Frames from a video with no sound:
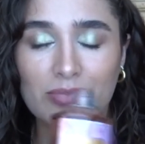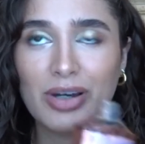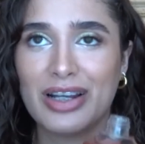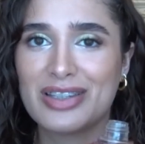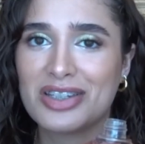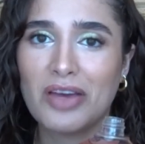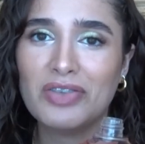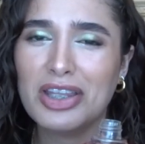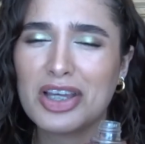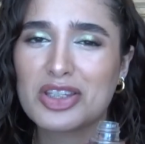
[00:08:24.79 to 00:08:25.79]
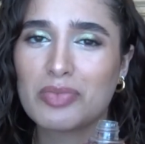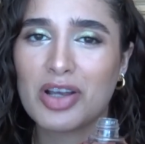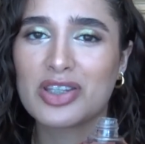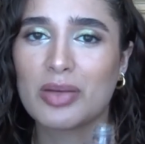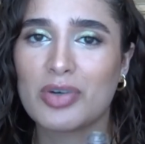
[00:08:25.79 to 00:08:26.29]
But it's definitely like a
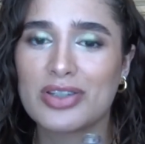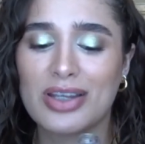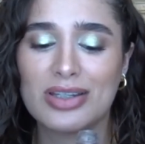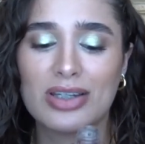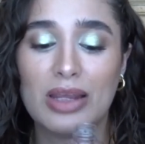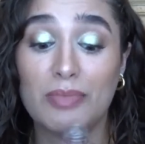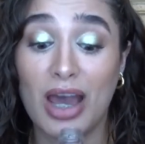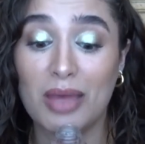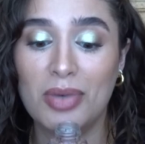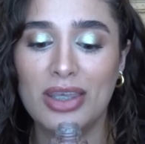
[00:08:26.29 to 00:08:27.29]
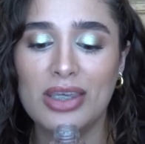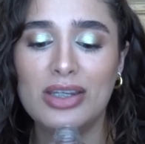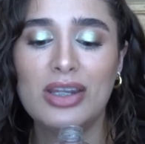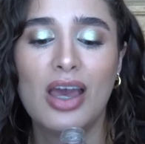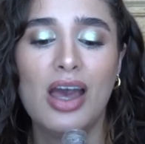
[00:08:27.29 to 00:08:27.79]
spring summer scent in my
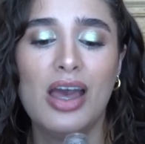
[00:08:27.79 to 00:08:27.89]
opinion.